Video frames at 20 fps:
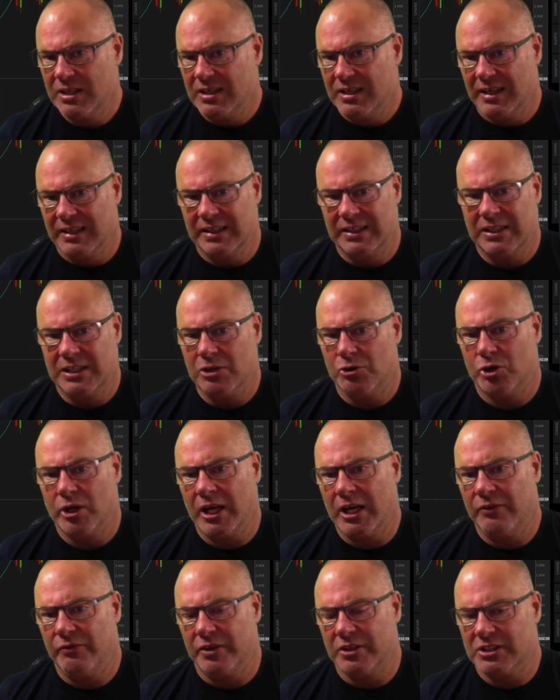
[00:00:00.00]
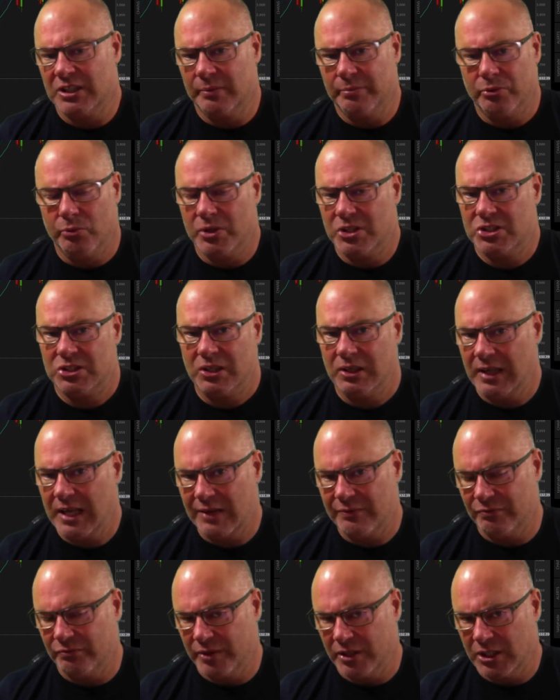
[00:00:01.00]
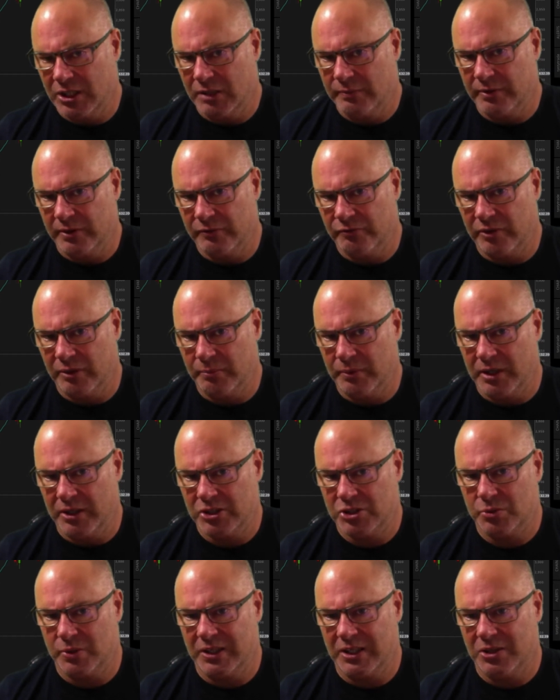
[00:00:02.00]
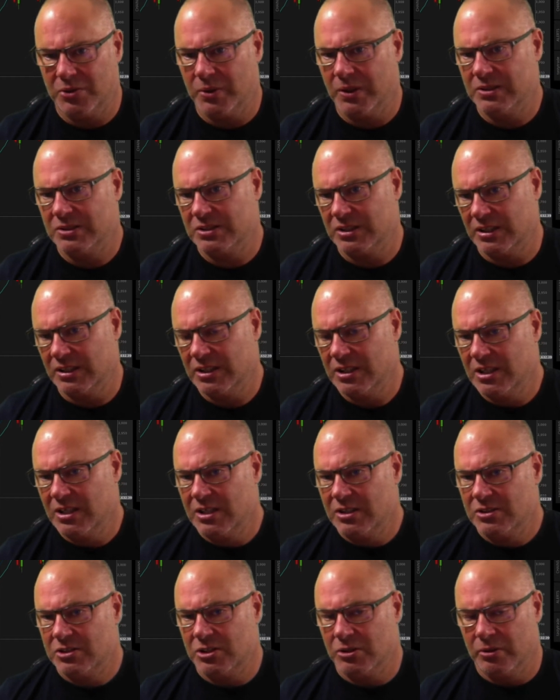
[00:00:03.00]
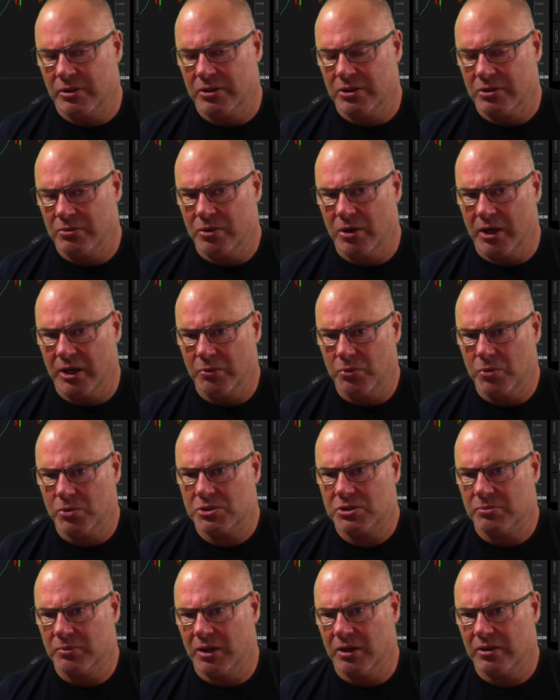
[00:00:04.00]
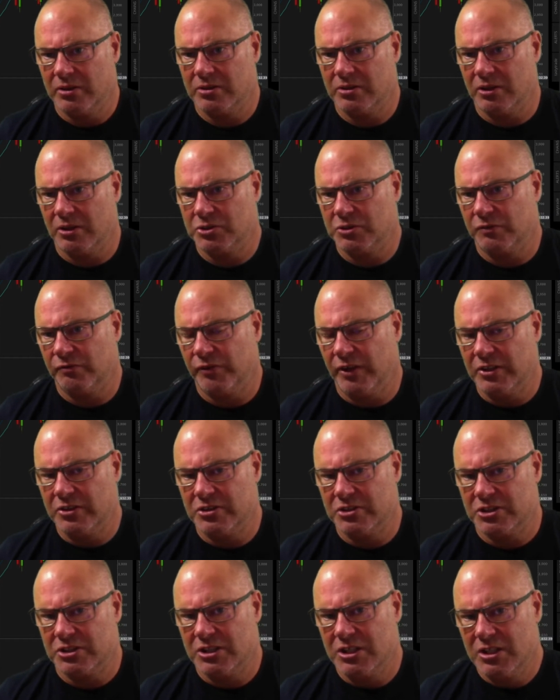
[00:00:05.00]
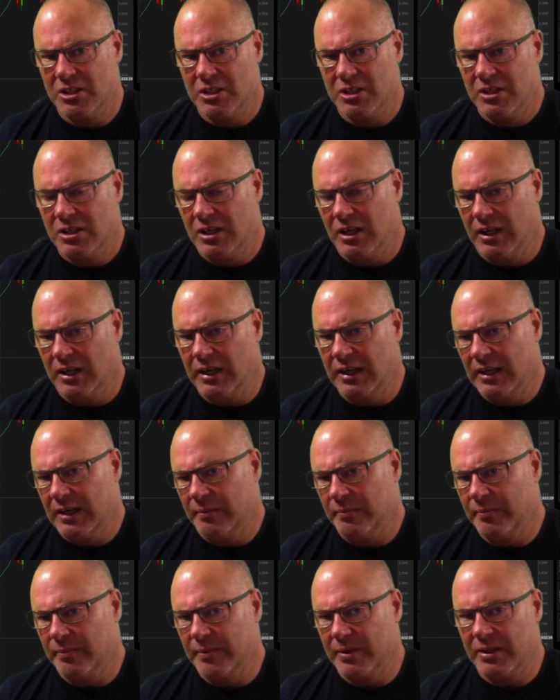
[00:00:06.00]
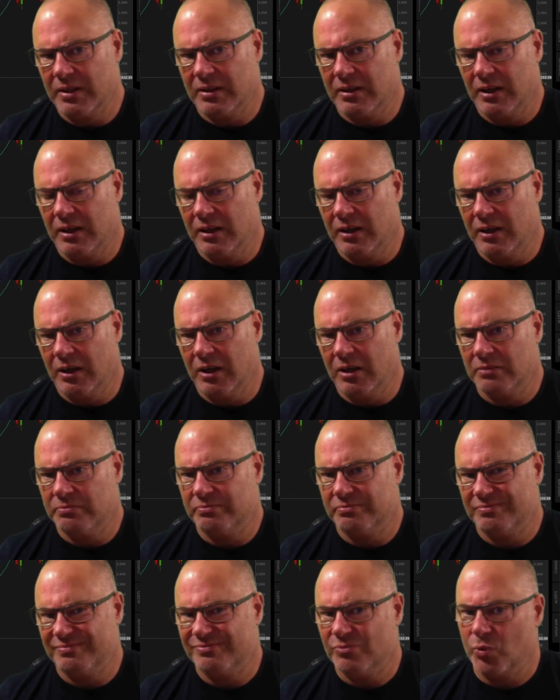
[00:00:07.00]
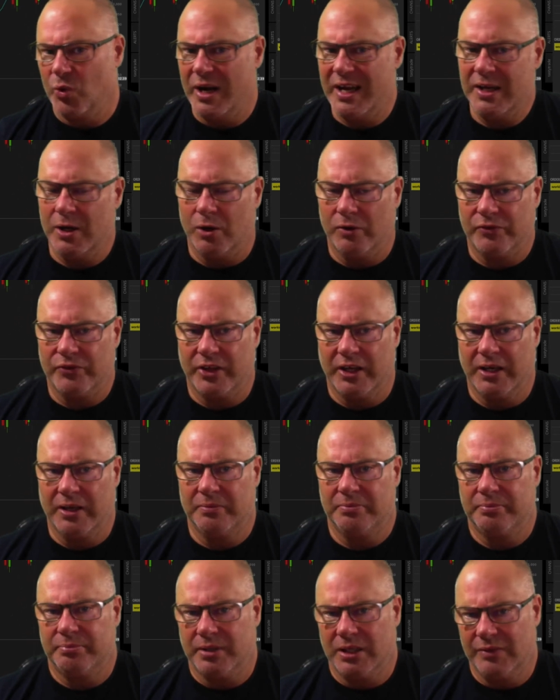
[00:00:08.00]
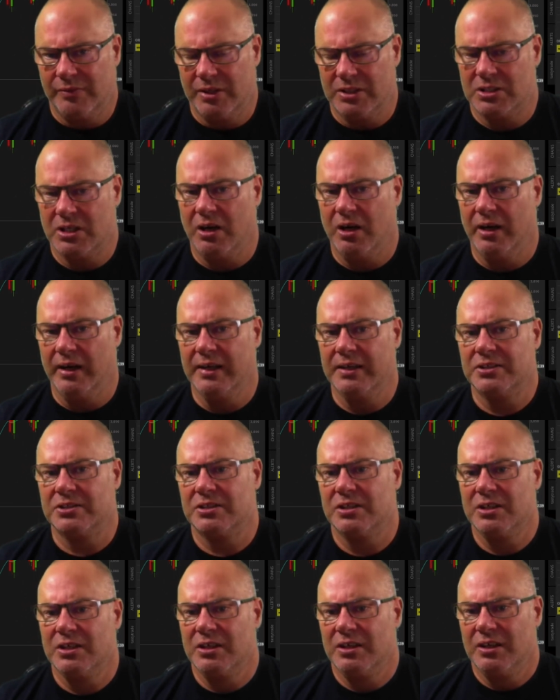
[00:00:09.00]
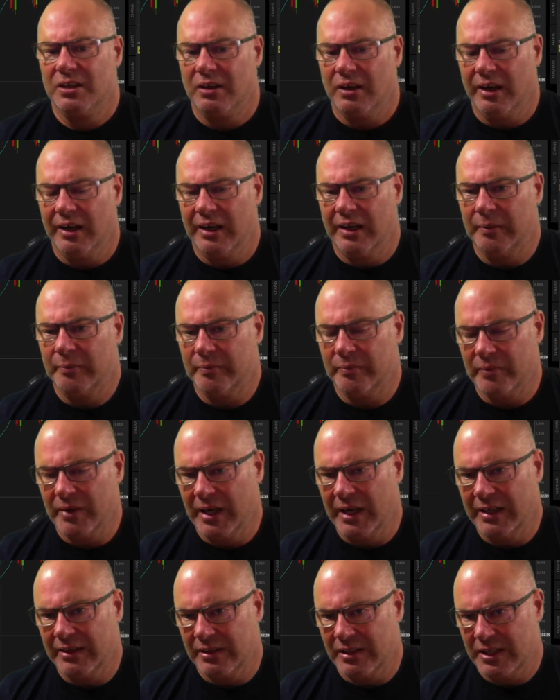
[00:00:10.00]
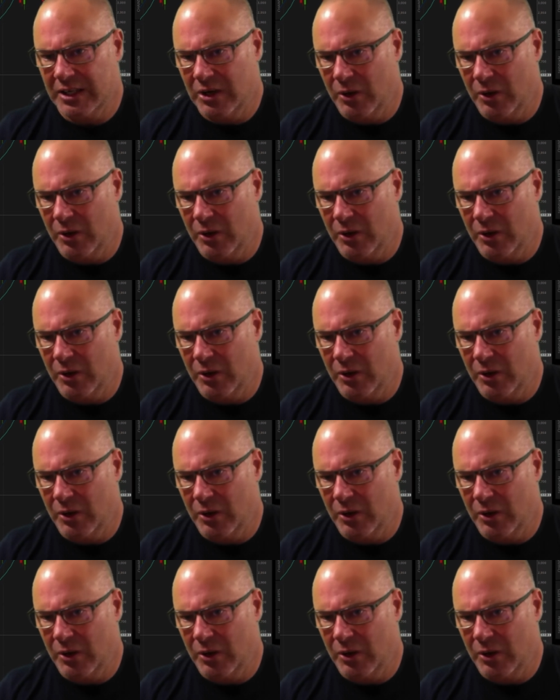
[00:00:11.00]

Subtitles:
And in the UK, for example, we still haven't recovered from March 2020 to a new high watermark. A lot of funds are way off their previous highs, and the